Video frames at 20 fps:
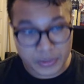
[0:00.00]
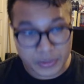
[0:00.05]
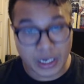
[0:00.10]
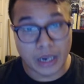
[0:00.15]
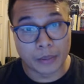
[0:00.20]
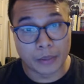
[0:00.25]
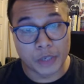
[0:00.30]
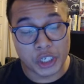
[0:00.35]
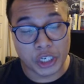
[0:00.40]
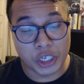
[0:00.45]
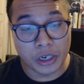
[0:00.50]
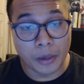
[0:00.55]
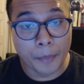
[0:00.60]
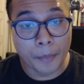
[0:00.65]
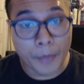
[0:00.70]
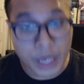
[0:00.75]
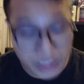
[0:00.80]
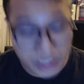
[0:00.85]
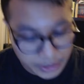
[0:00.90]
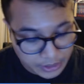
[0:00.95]
I'm sure $1
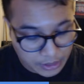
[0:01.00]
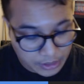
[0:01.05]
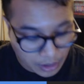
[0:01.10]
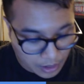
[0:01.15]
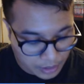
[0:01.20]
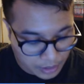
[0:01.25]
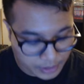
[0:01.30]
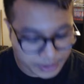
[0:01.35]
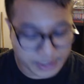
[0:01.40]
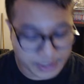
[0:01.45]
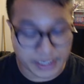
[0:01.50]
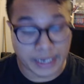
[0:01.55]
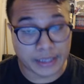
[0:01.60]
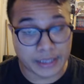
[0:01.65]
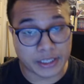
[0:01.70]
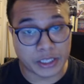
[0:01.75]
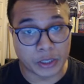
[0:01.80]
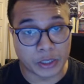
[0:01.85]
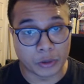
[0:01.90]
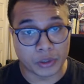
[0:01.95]
million
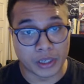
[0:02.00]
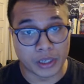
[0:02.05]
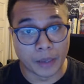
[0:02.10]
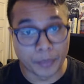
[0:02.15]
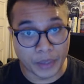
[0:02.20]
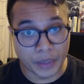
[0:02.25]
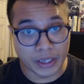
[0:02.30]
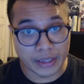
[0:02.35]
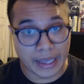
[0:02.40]
gets you something